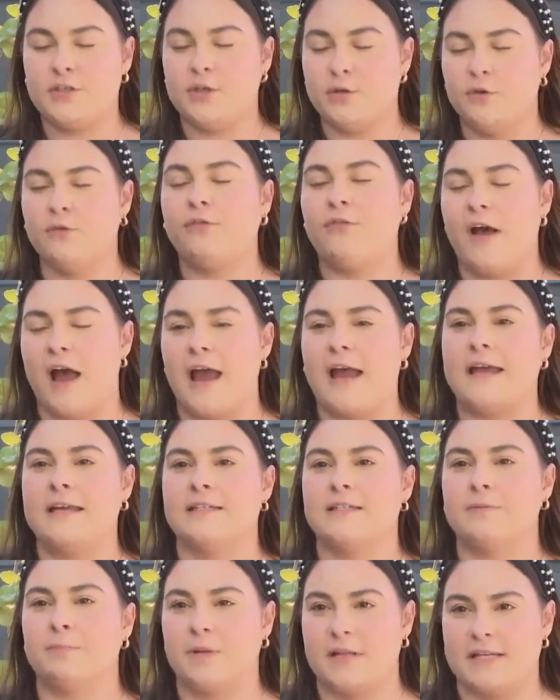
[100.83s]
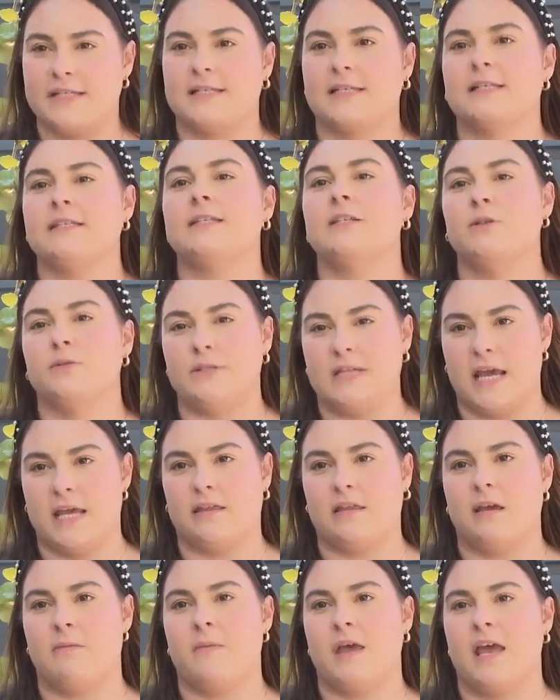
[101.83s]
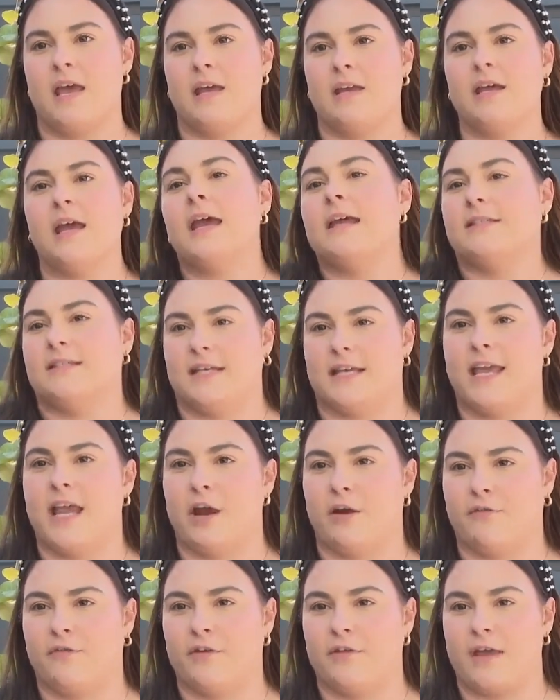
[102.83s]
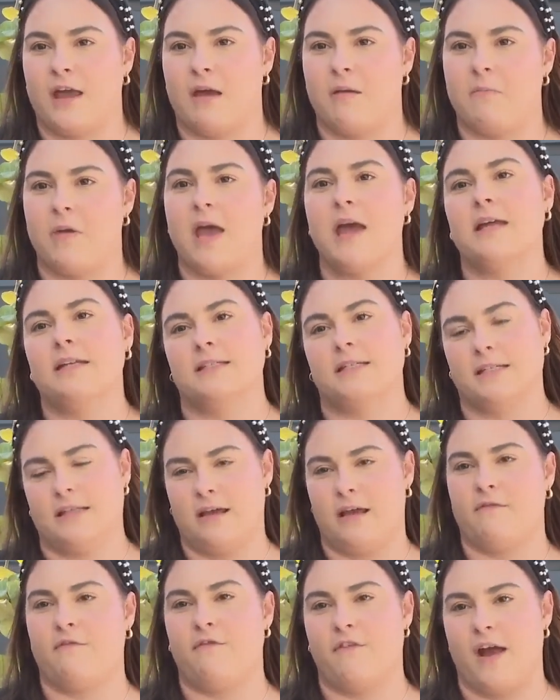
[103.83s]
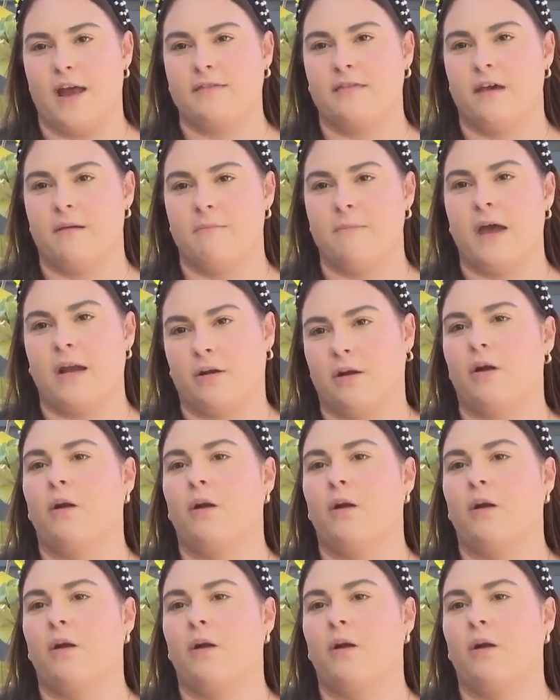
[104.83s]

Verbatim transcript: to find places to take them in and to care for them and to then find them better